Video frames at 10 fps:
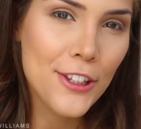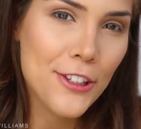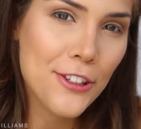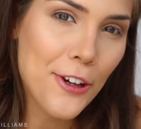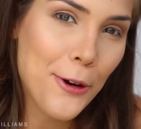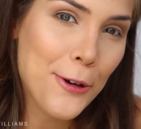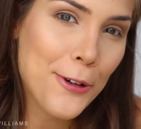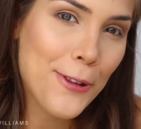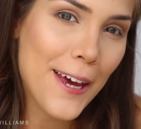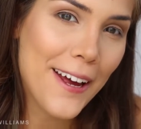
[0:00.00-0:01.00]

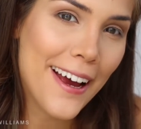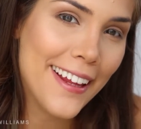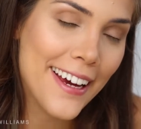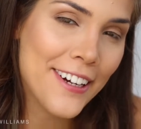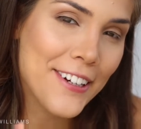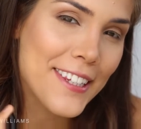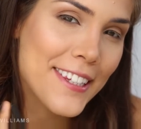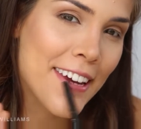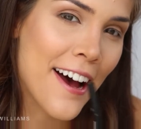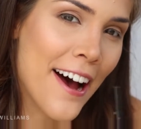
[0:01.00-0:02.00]
So that eyeliner
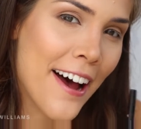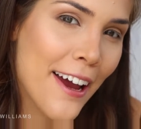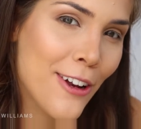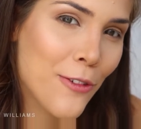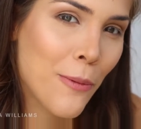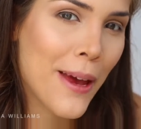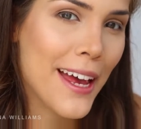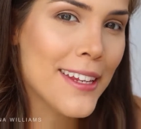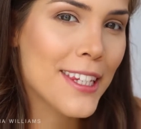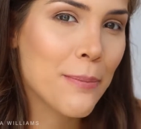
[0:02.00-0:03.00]
is kind of a
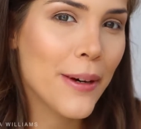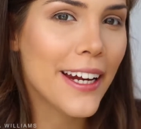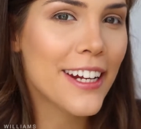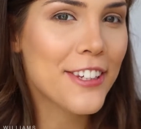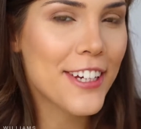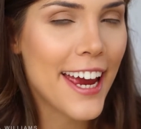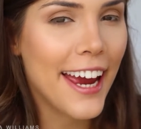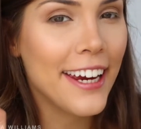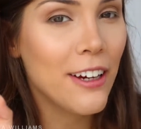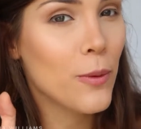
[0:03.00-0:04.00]
mess, but it's
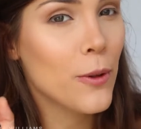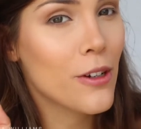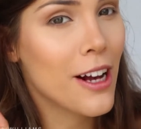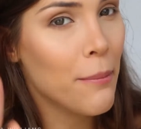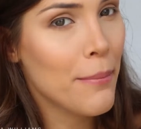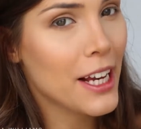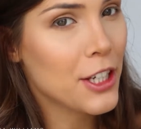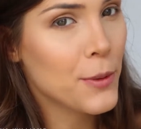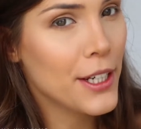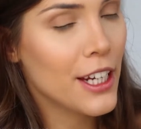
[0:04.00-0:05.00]
okay. We will come
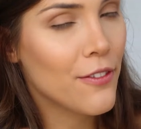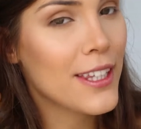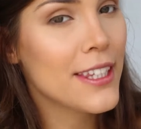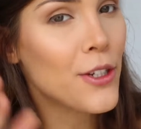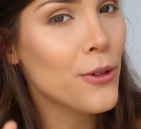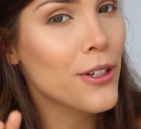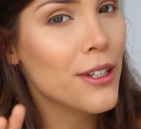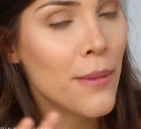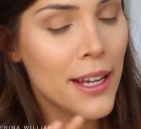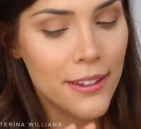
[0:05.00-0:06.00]
back to it if it still
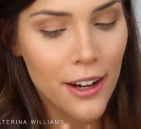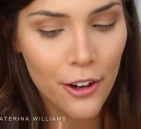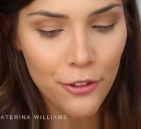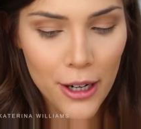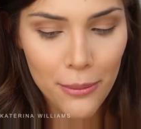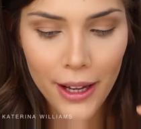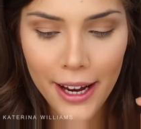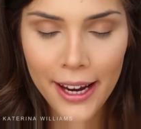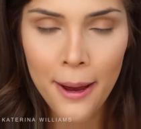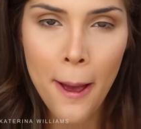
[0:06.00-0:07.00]
looks a mess after I
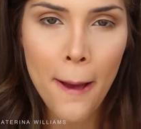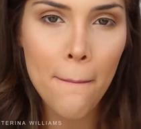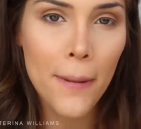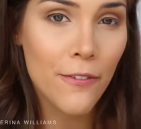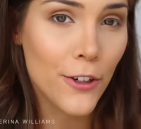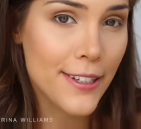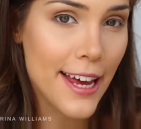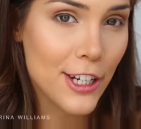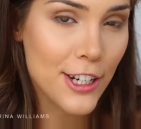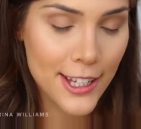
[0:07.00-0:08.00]
apply my
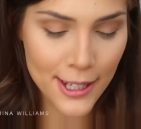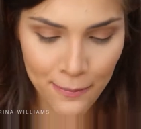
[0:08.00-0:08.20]
false lashes.